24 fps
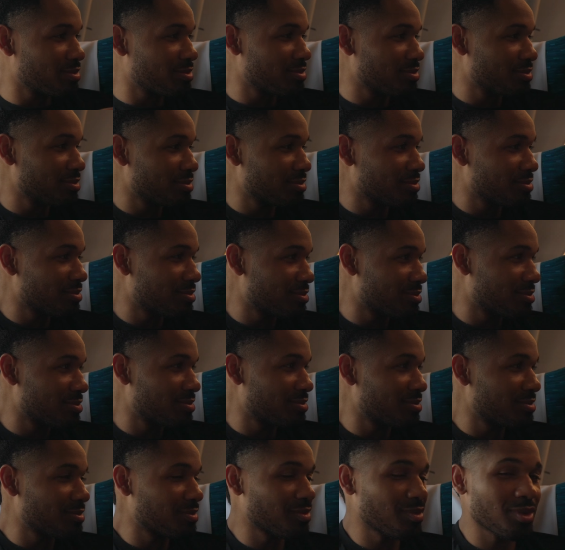Sai
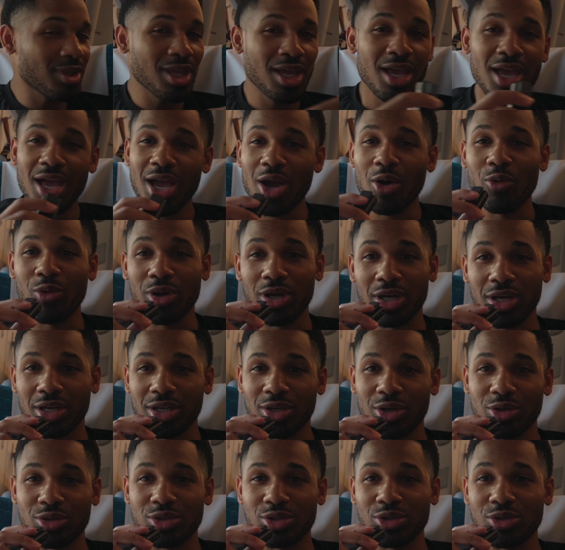Dining. We're going
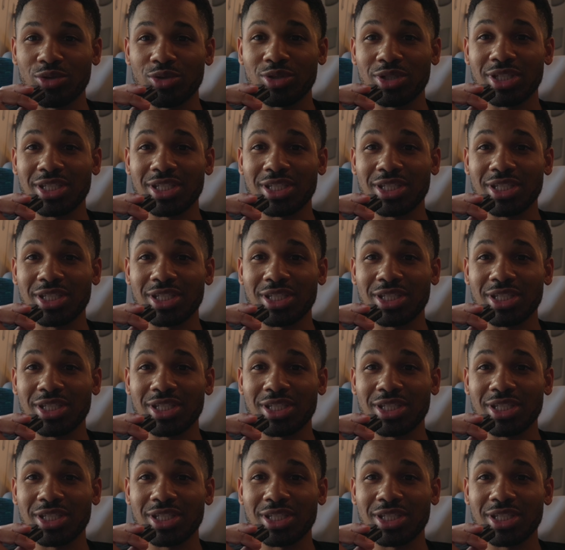to go to